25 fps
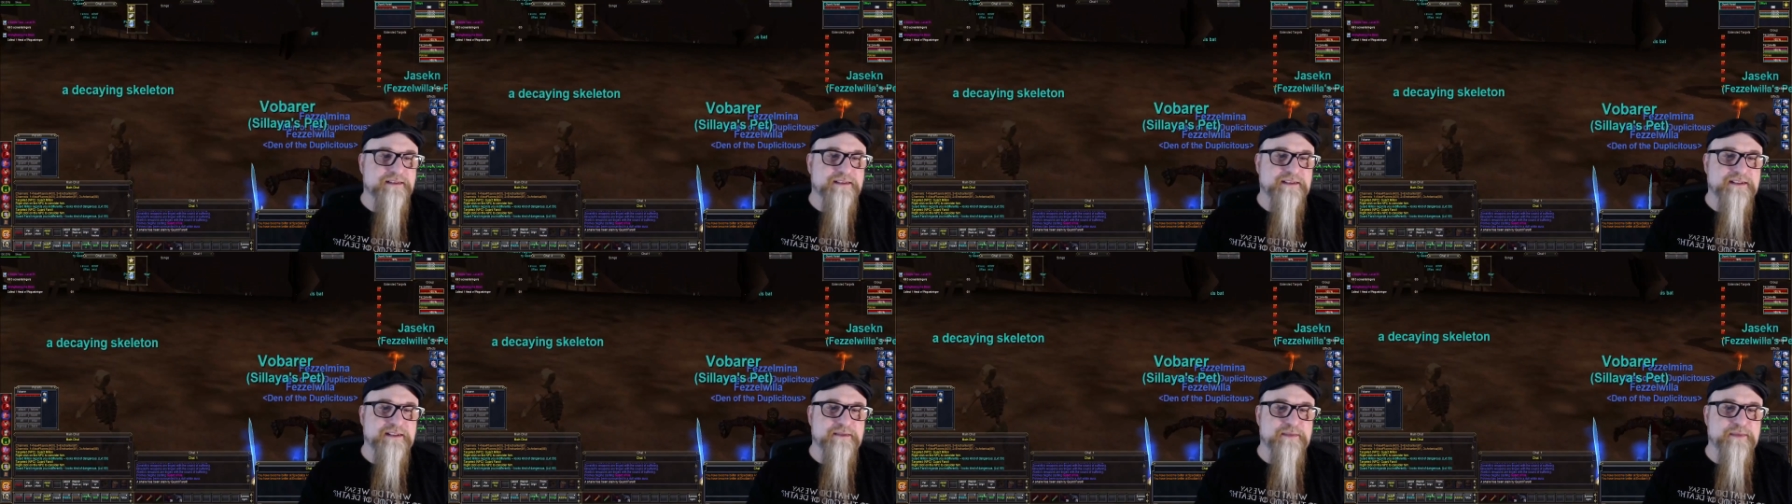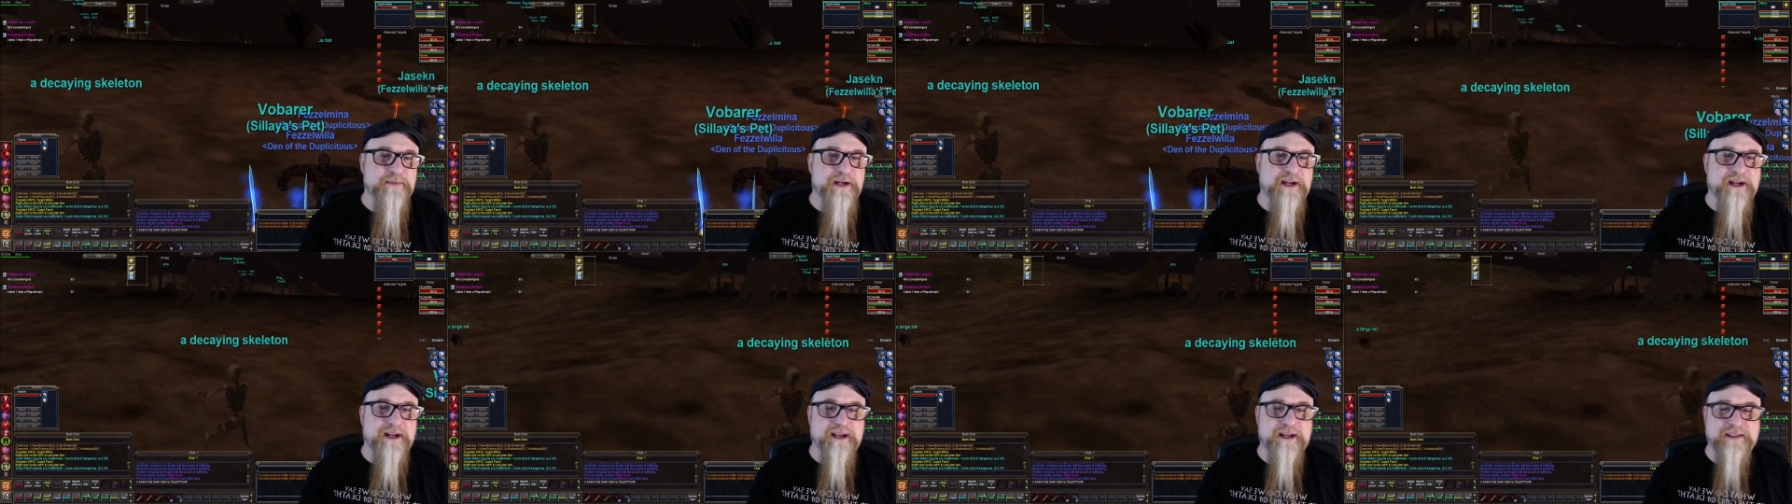Come
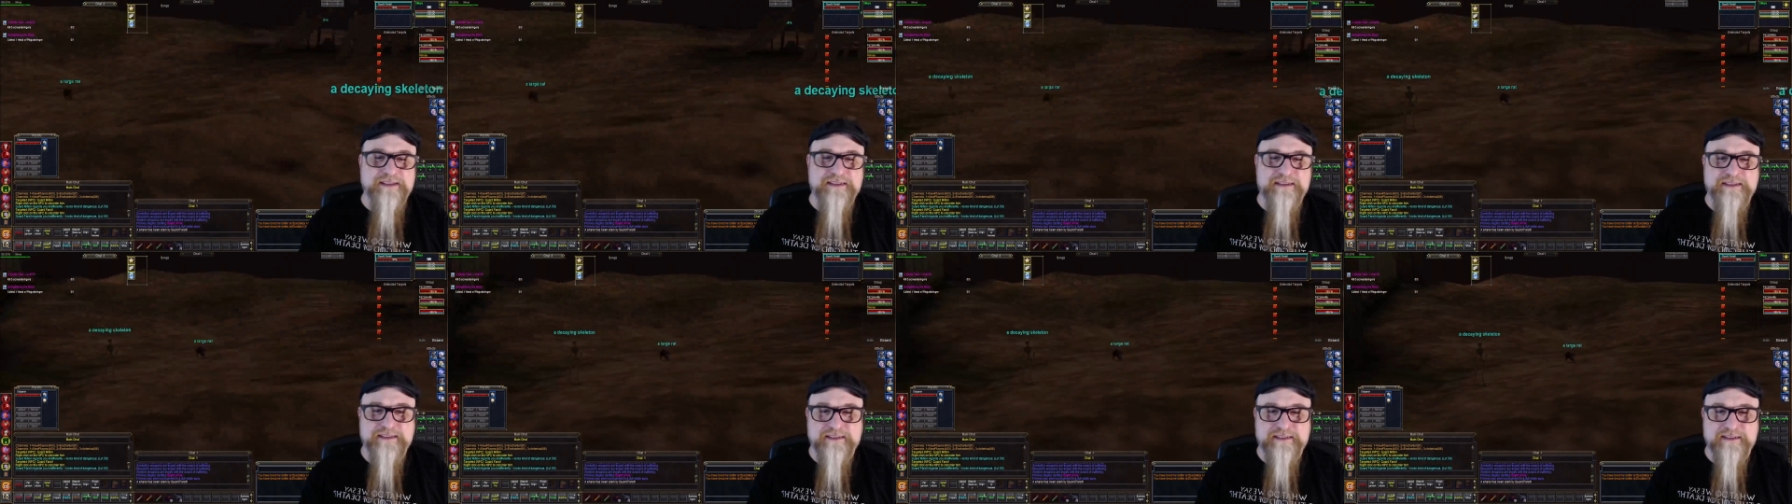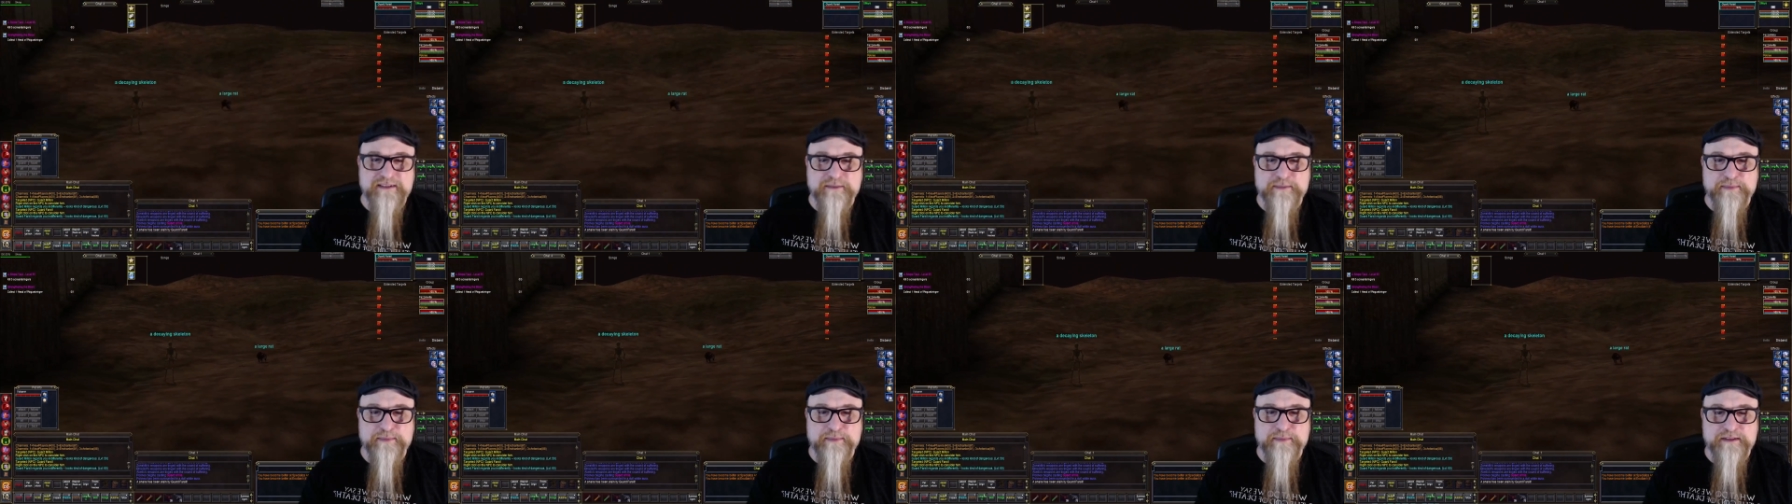on, you
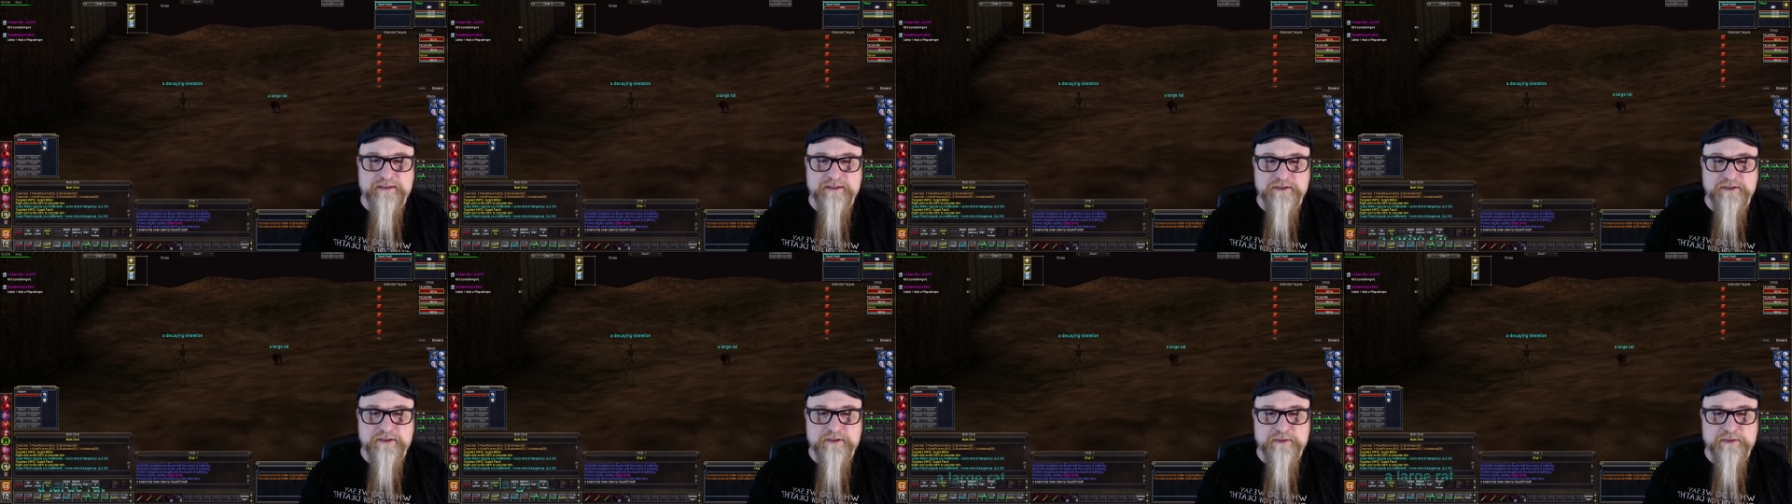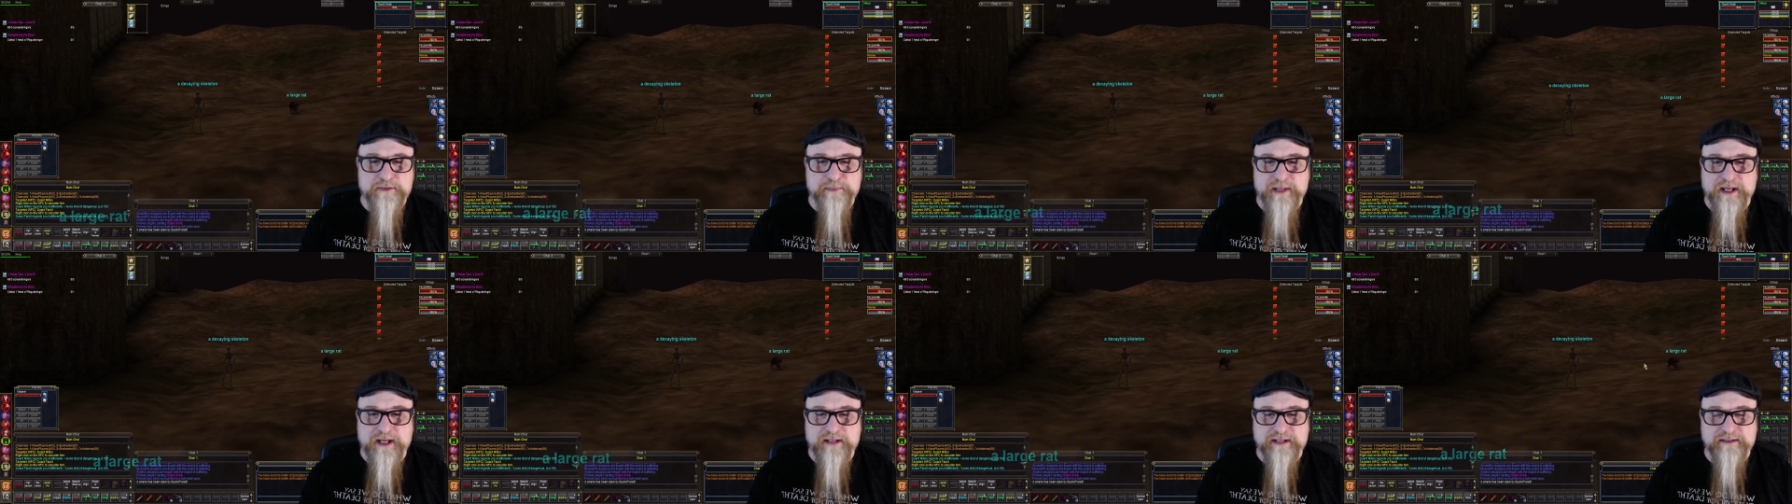stupid
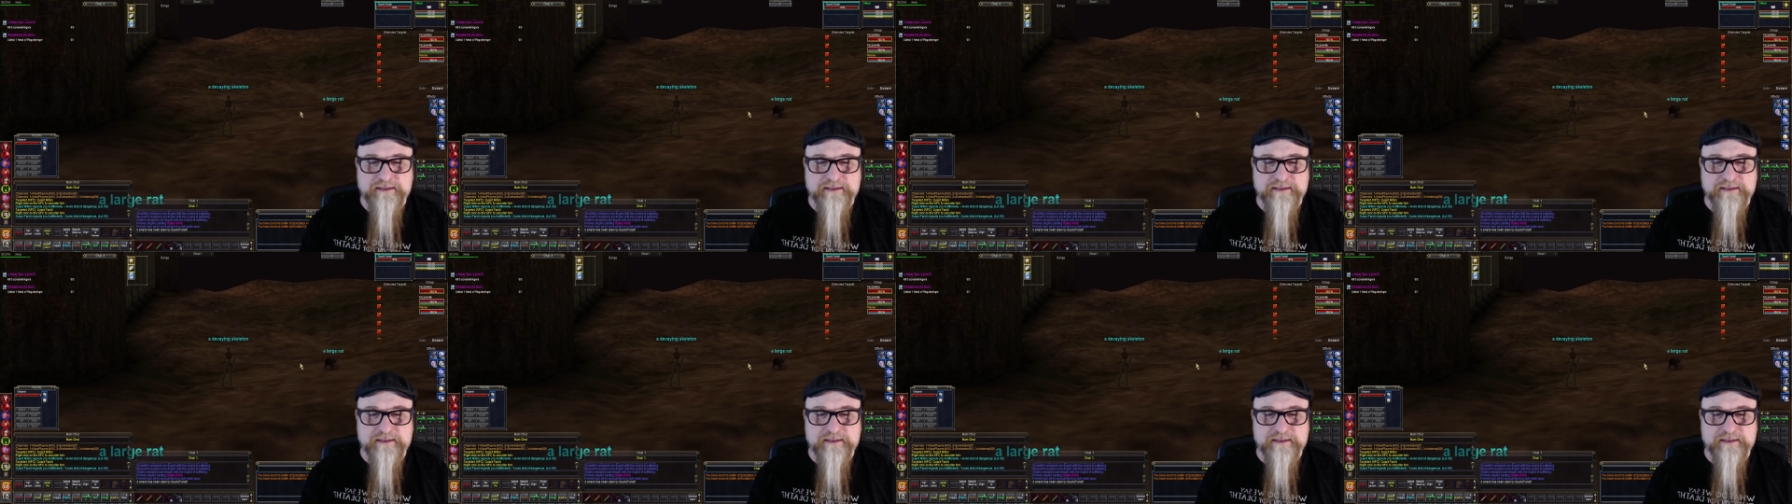douchebag